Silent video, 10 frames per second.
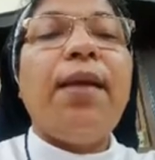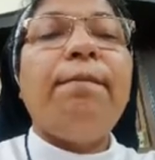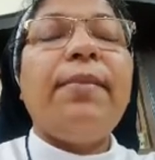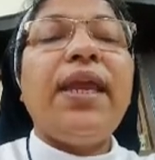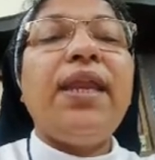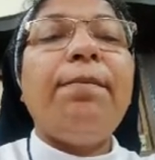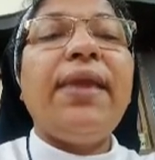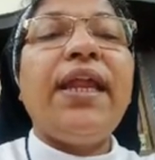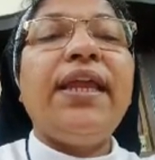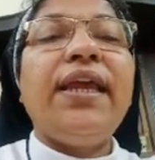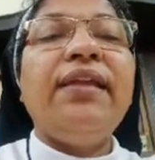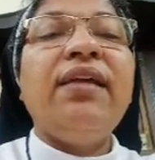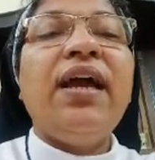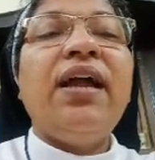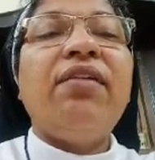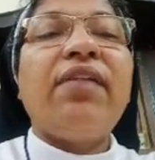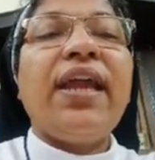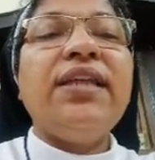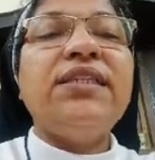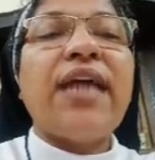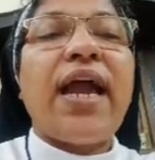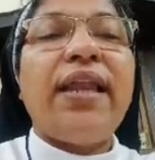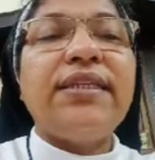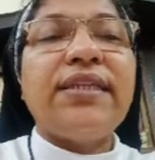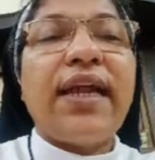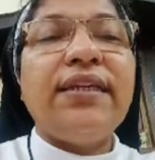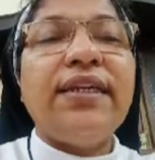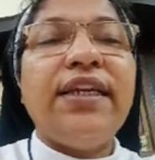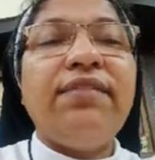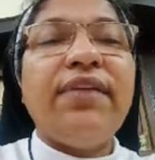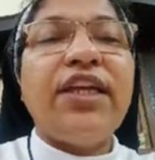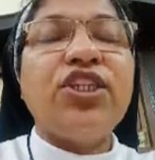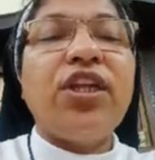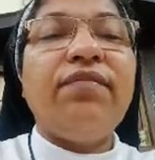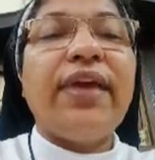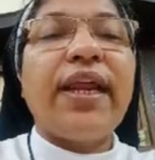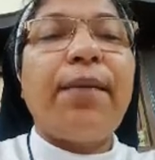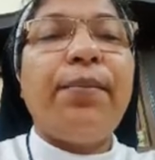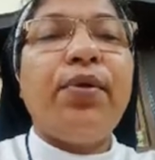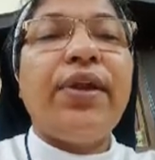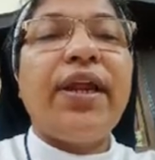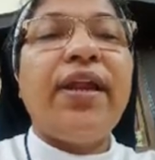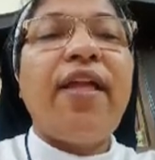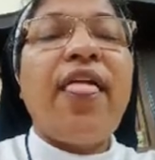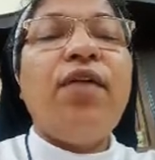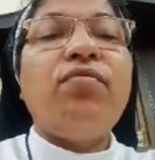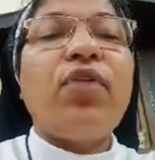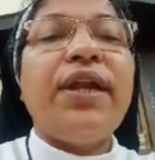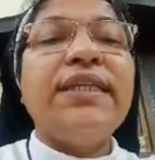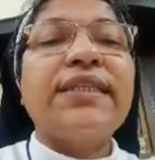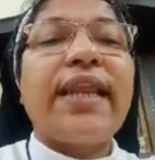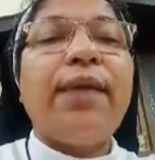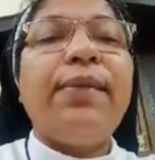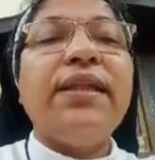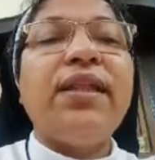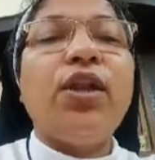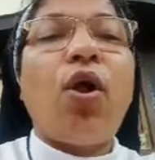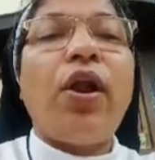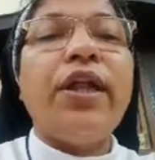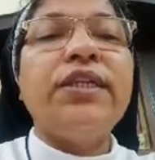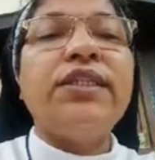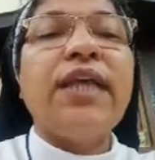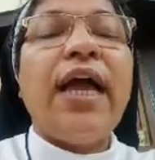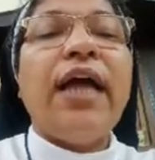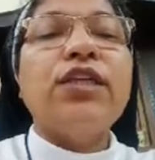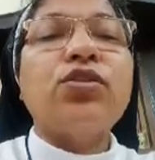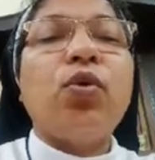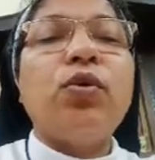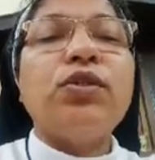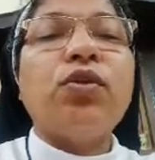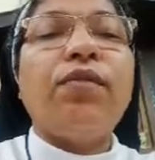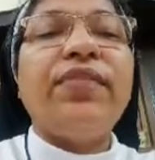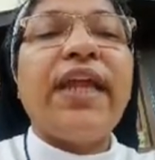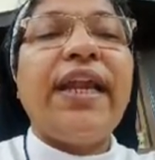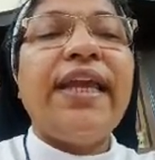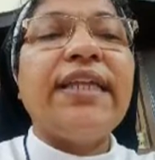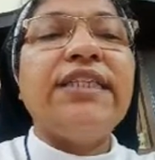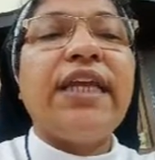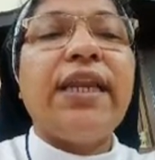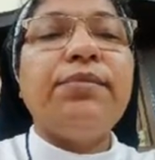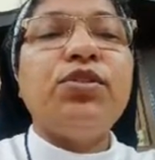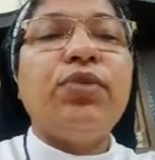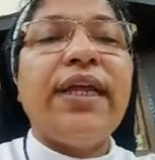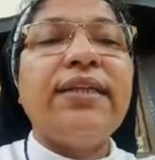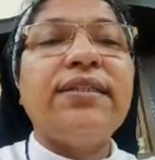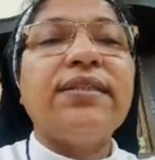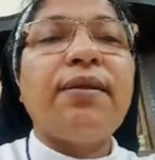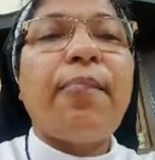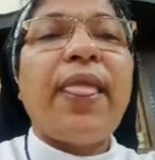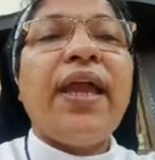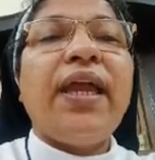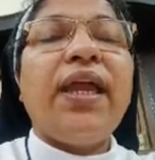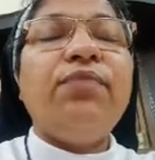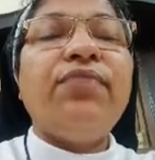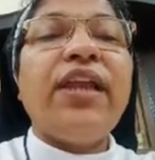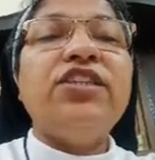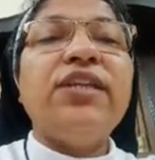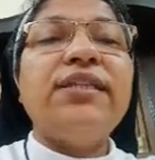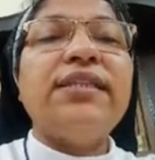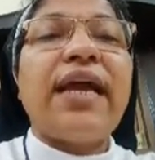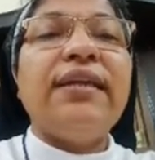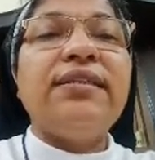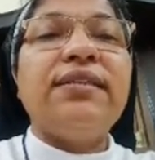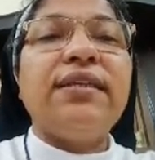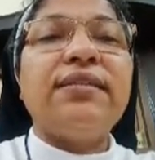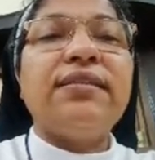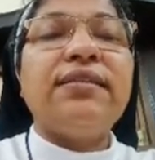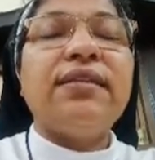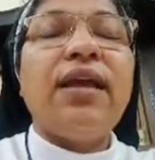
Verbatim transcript: Mean, median Range and standard deviation were computed for describing the knowledge scores of third year GNM students. Inferential statistics.